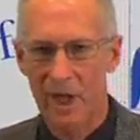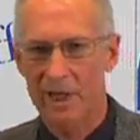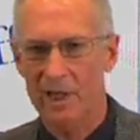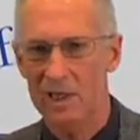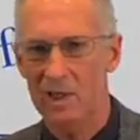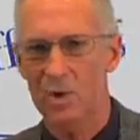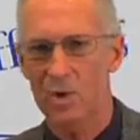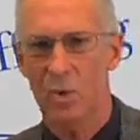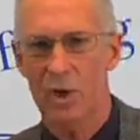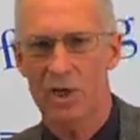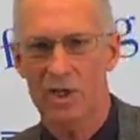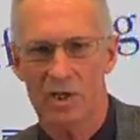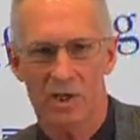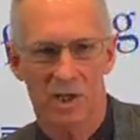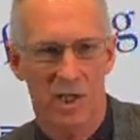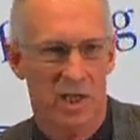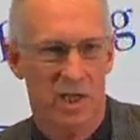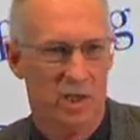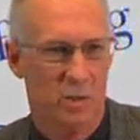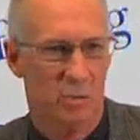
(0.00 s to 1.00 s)
in
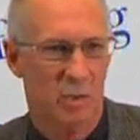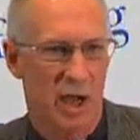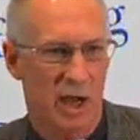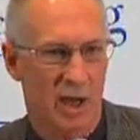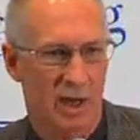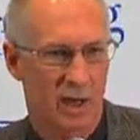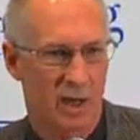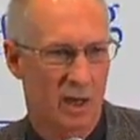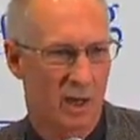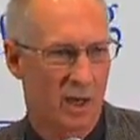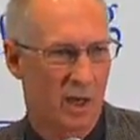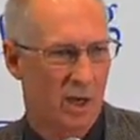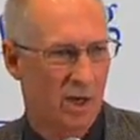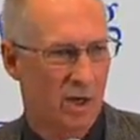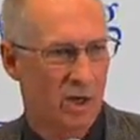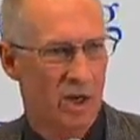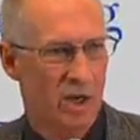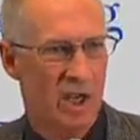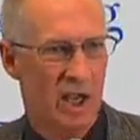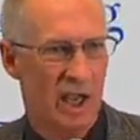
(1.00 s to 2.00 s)
1926 by
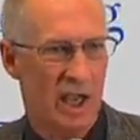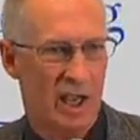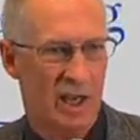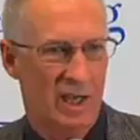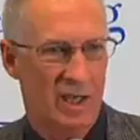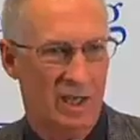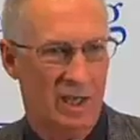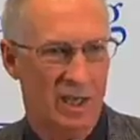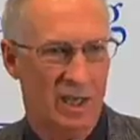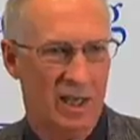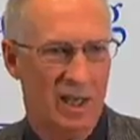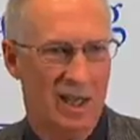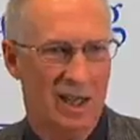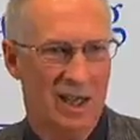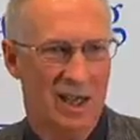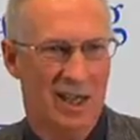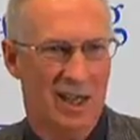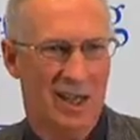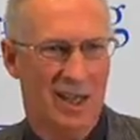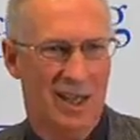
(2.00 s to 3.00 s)
hurricane
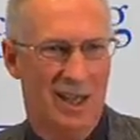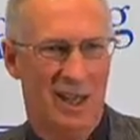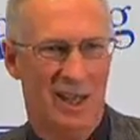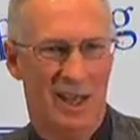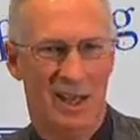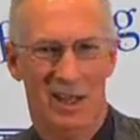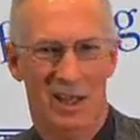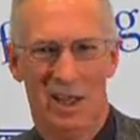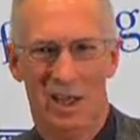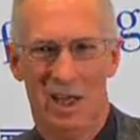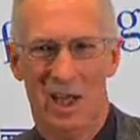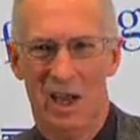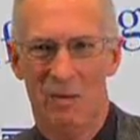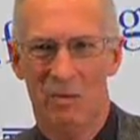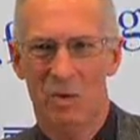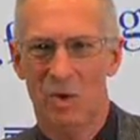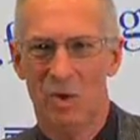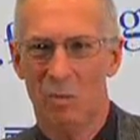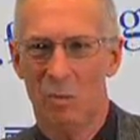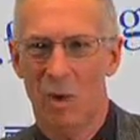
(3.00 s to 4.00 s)
that
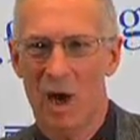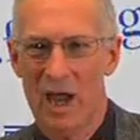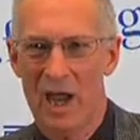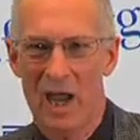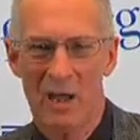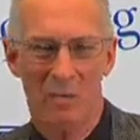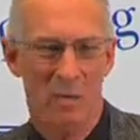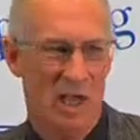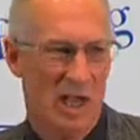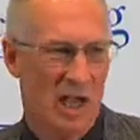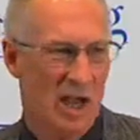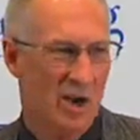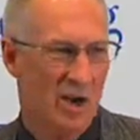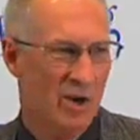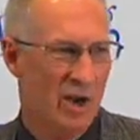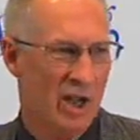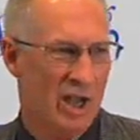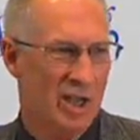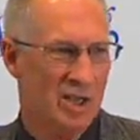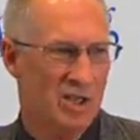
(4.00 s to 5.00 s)
came through the Miami
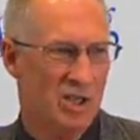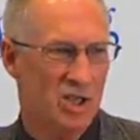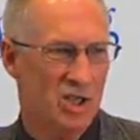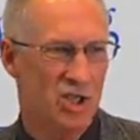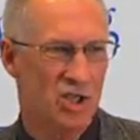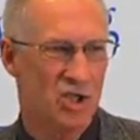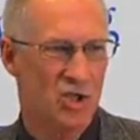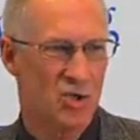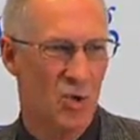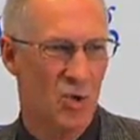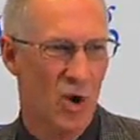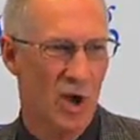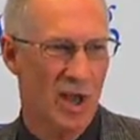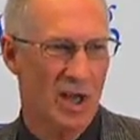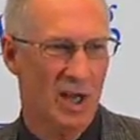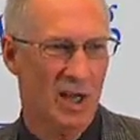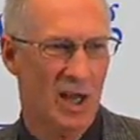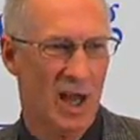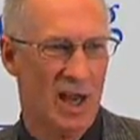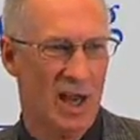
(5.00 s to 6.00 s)
area and
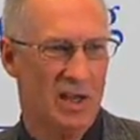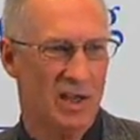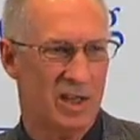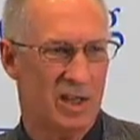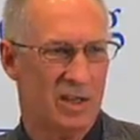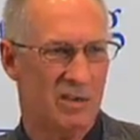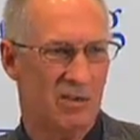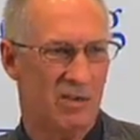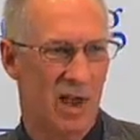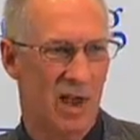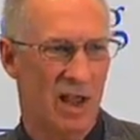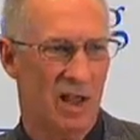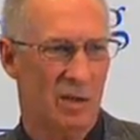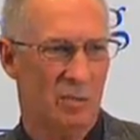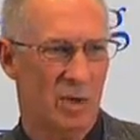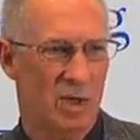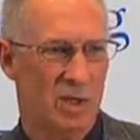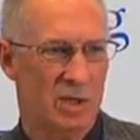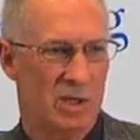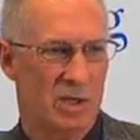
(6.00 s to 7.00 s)
destroyed a lot of the
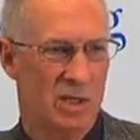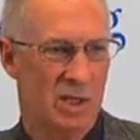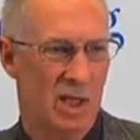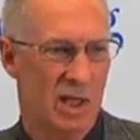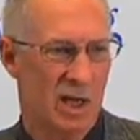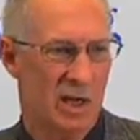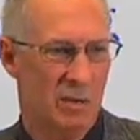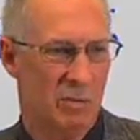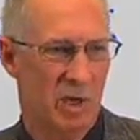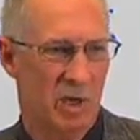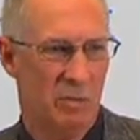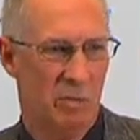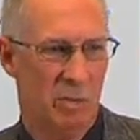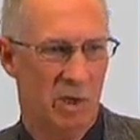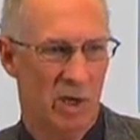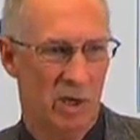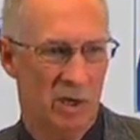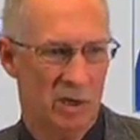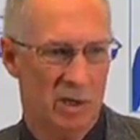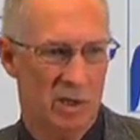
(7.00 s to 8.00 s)
developments that had been
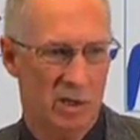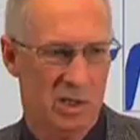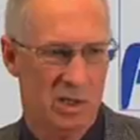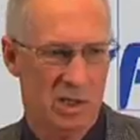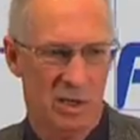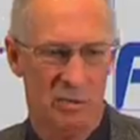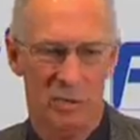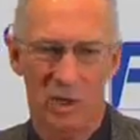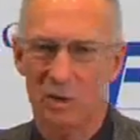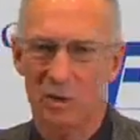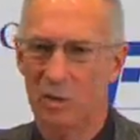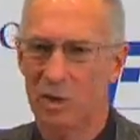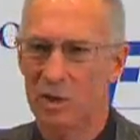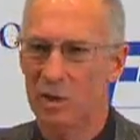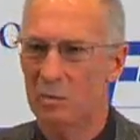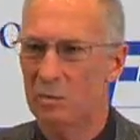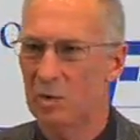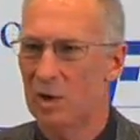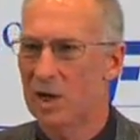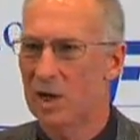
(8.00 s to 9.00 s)
built and some that were
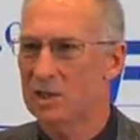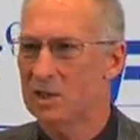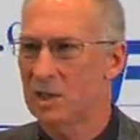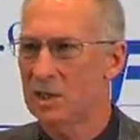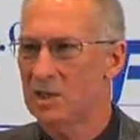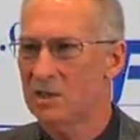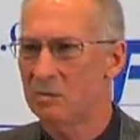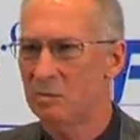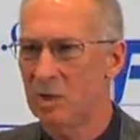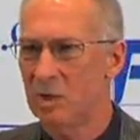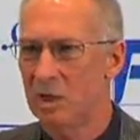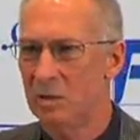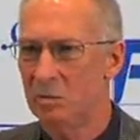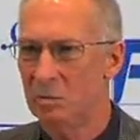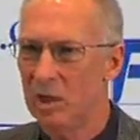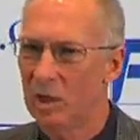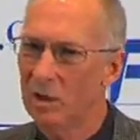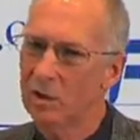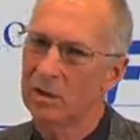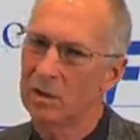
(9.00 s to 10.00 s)
in the process of
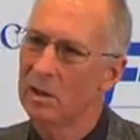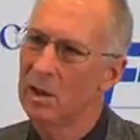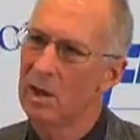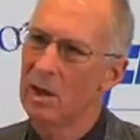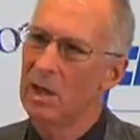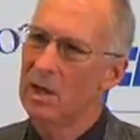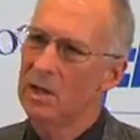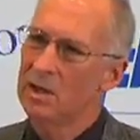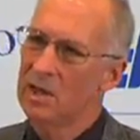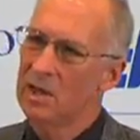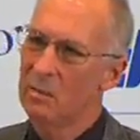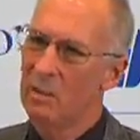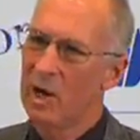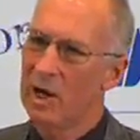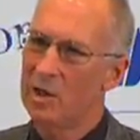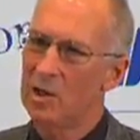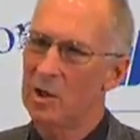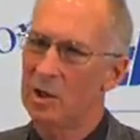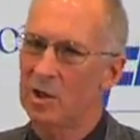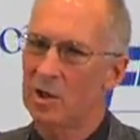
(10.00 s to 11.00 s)
being built. And
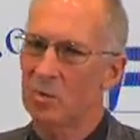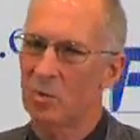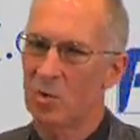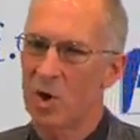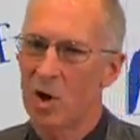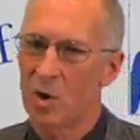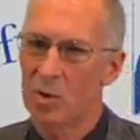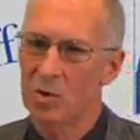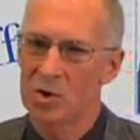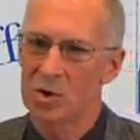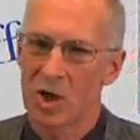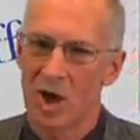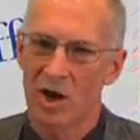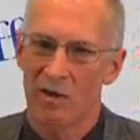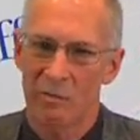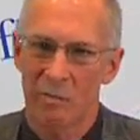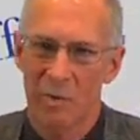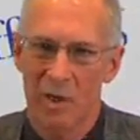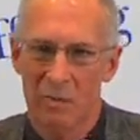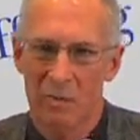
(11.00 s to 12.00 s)
somehow it took the rose
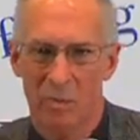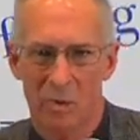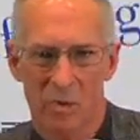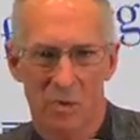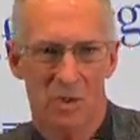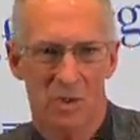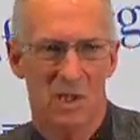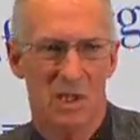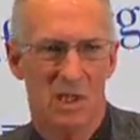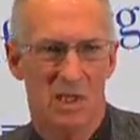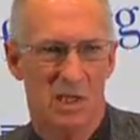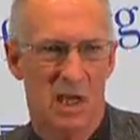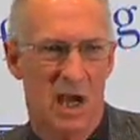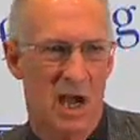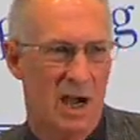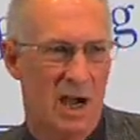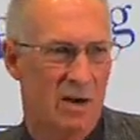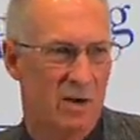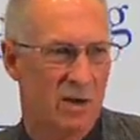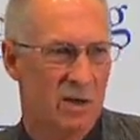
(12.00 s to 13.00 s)
off people's
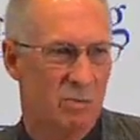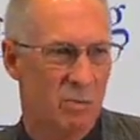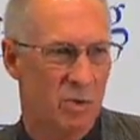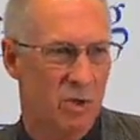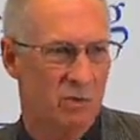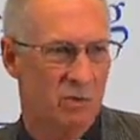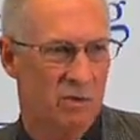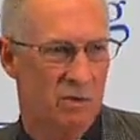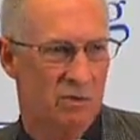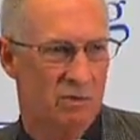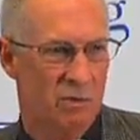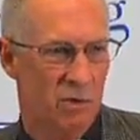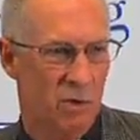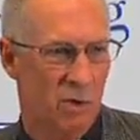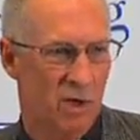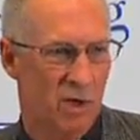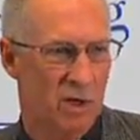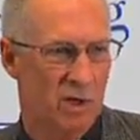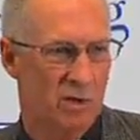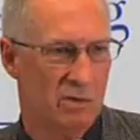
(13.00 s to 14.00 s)
desire to move to
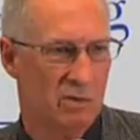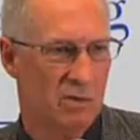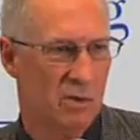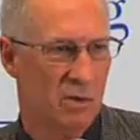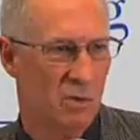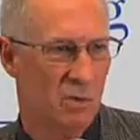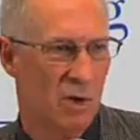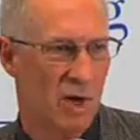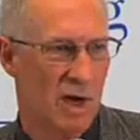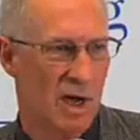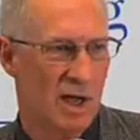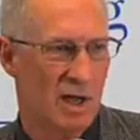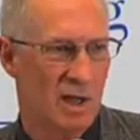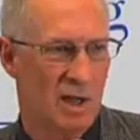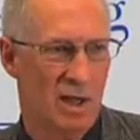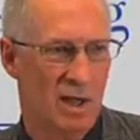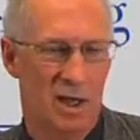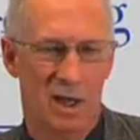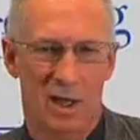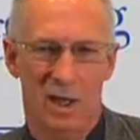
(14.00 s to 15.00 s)
Florida for a
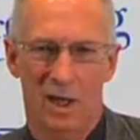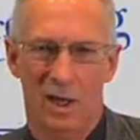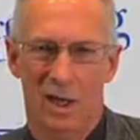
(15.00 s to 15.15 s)
while.